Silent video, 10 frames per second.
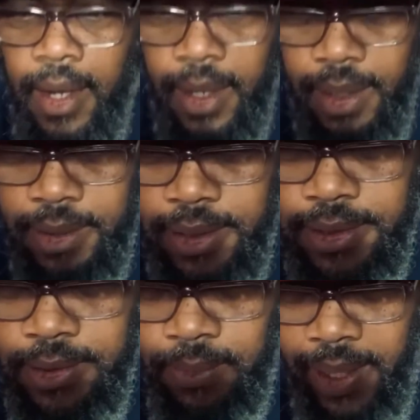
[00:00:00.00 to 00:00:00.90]
This is
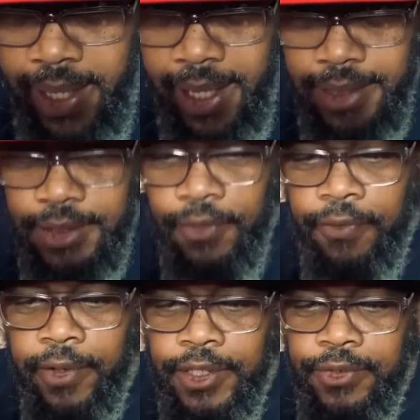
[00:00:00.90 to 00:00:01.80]
why I got so
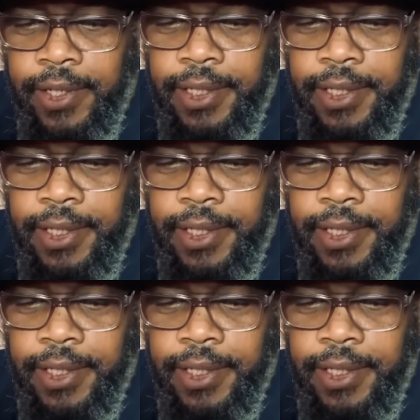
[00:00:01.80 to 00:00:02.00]
frustrated.